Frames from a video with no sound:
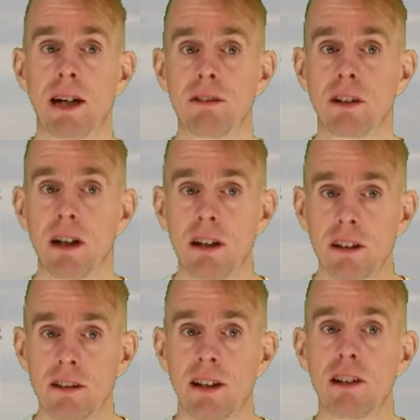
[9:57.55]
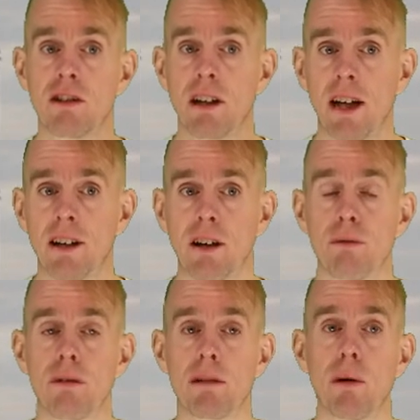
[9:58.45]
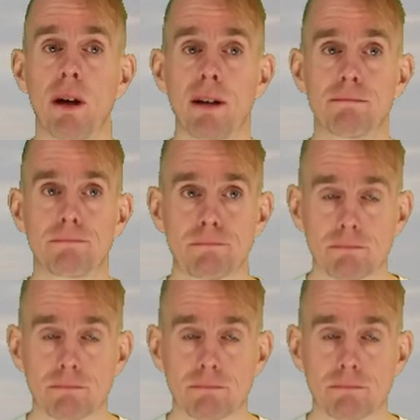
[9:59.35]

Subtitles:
around our condenser and our reboiler.